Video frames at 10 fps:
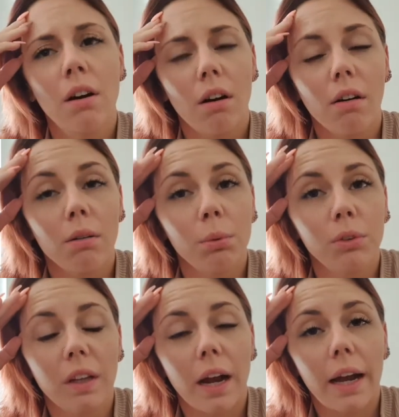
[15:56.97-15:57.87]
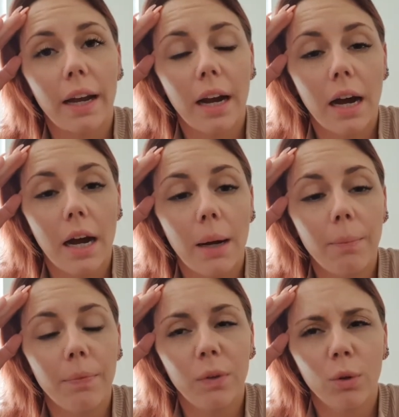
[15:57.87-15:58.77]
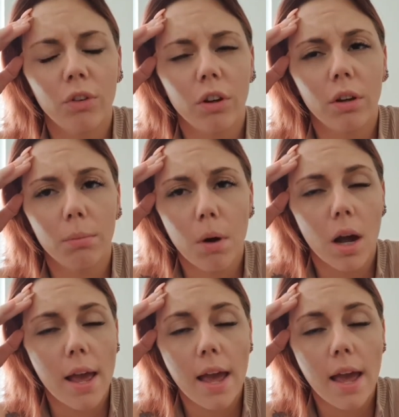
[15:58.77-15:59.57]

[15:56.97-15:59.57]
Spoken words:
horrible today. Also, my